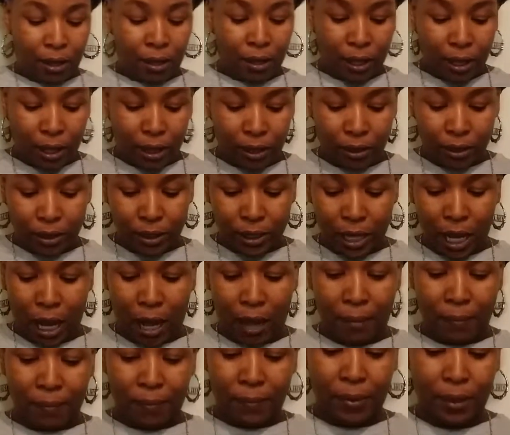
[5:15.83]
The under
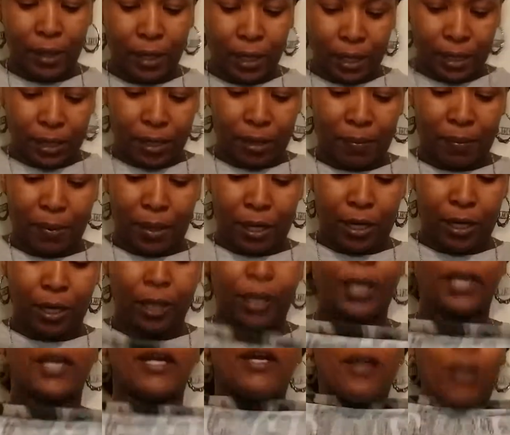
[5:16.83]
top is up under
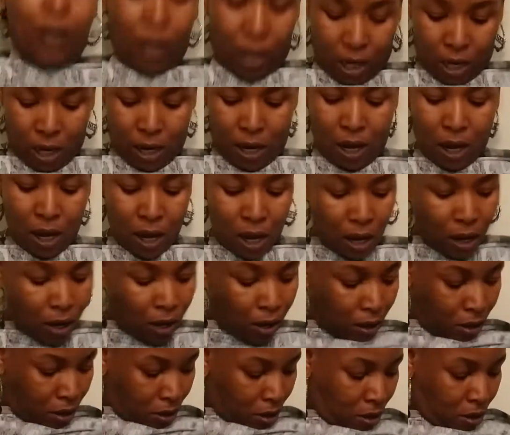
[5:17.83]
here.
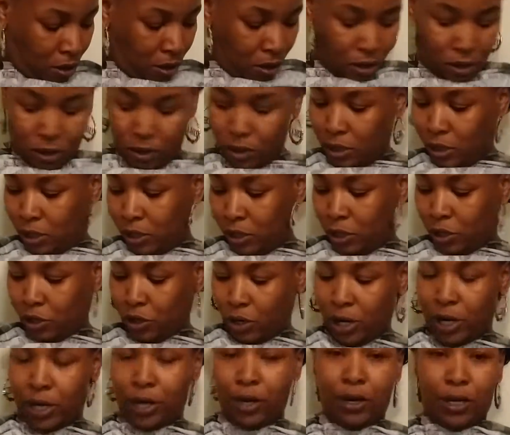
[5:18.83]
This is
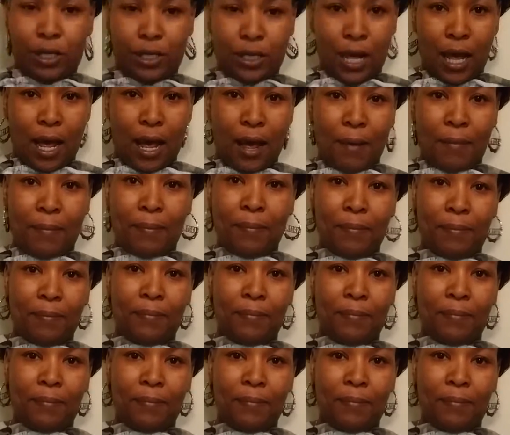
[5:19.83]
your under top.